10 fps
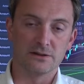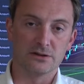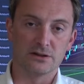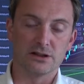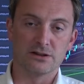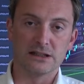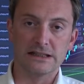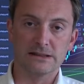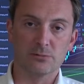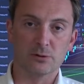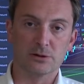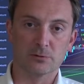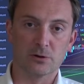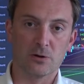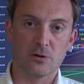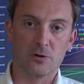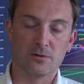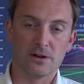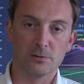so shares in Boeing were off.